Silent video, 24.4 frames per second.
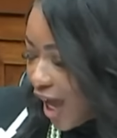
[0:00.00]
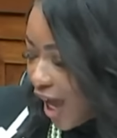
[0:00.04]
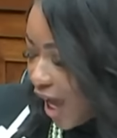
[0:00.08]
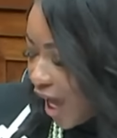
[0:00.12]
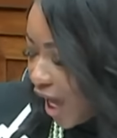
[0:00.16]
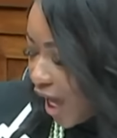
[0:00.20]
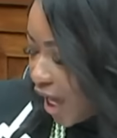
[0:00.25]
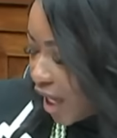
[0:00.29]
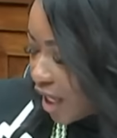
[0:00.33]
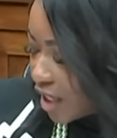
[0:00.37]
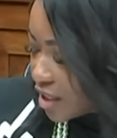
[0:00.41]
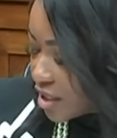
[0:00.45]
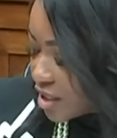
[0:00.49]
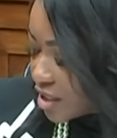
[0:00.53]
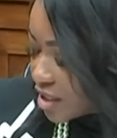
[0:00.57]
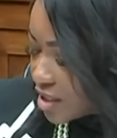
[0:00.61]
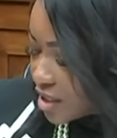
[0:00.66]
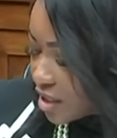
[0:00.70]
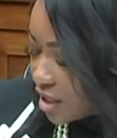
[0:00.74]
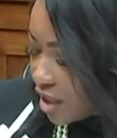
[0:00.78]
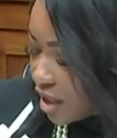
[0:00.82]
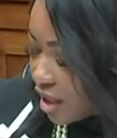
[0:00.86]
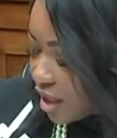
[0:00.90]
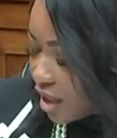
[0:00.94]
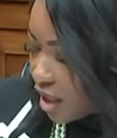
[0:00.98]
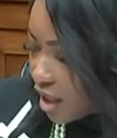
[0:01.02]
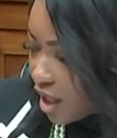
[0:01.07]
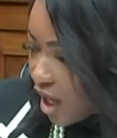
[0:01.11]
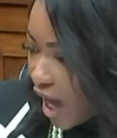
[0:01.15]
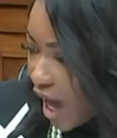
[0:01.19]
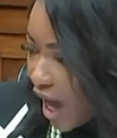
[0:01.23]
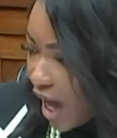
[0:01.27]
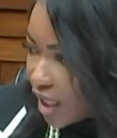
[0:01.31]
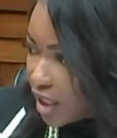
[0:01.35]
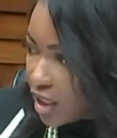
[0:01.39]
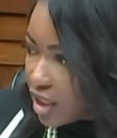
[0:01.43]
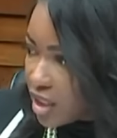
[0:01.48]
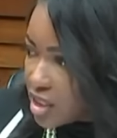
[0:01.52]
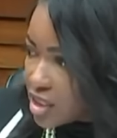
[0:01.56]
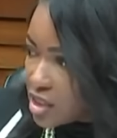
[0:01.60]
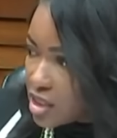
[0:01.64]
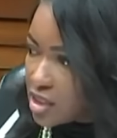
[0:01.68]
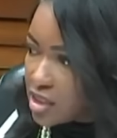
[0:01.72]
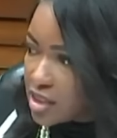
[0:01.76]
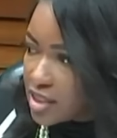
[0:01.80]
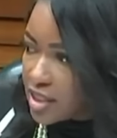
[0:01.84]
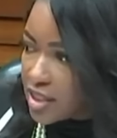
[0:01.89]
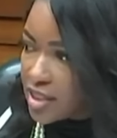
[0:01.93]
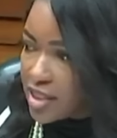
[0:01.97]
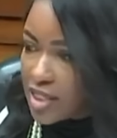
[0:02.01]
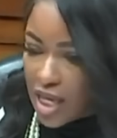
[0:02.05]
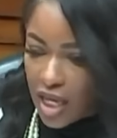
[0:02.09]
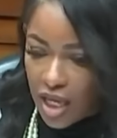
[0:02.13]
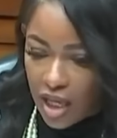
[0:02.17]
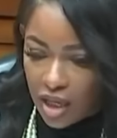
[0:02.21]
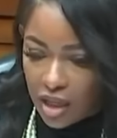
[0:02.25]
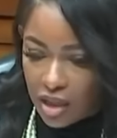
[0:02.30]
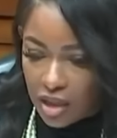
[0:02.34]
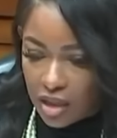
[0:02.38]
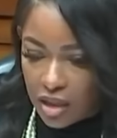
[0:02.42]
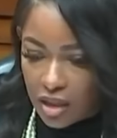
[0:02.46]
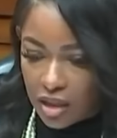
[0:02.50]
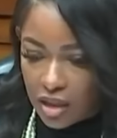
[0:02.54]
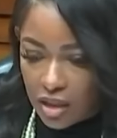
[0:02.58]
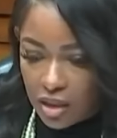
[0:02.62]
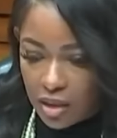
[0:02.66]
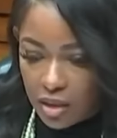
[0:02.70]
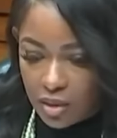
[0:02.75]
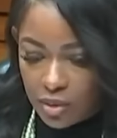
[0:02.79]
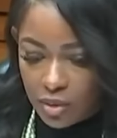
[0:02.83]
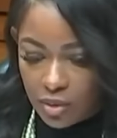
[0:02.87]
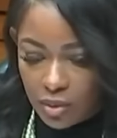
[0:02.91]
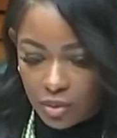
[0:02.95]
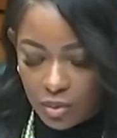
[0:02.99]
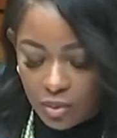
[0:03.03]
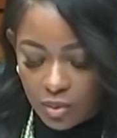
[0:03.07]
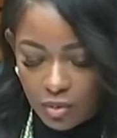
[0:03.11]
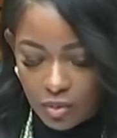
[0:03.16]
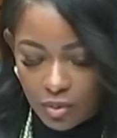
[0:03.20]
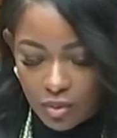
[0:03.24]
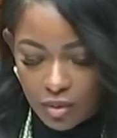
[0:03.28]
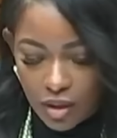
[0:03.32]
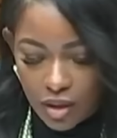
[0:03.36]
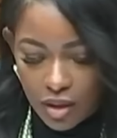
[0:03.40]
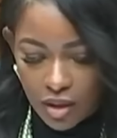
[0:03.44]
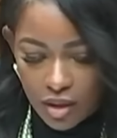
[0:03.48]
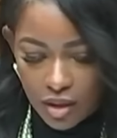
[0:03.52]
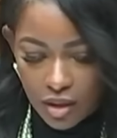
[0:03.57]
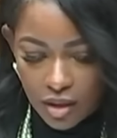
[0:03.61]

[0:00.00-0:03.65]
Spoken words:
And I listened to Dan, who